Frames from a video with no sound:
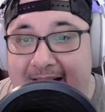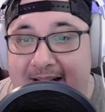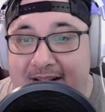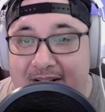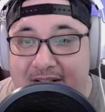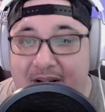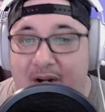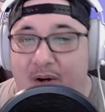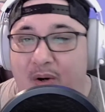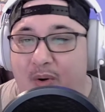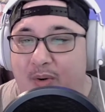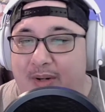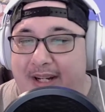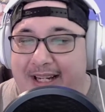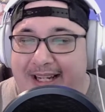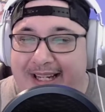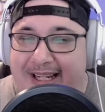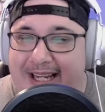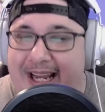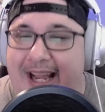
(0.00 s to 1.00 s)
So
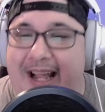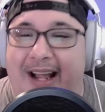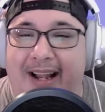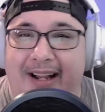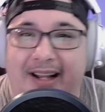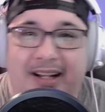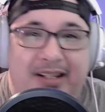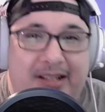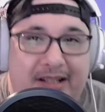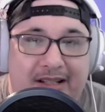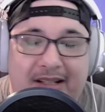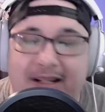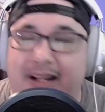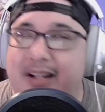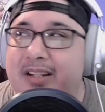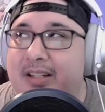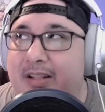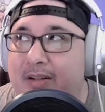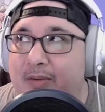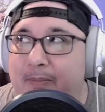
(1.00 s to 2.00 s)
yeah, it's
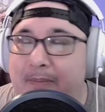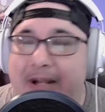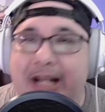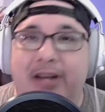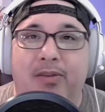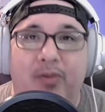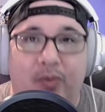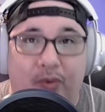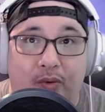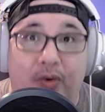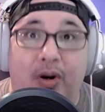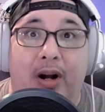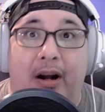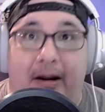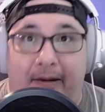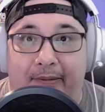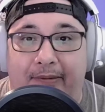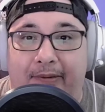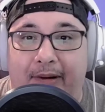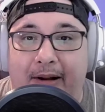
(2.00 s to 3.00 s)
been
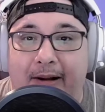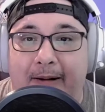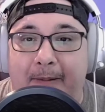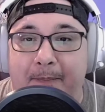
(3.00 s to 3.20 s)
rough,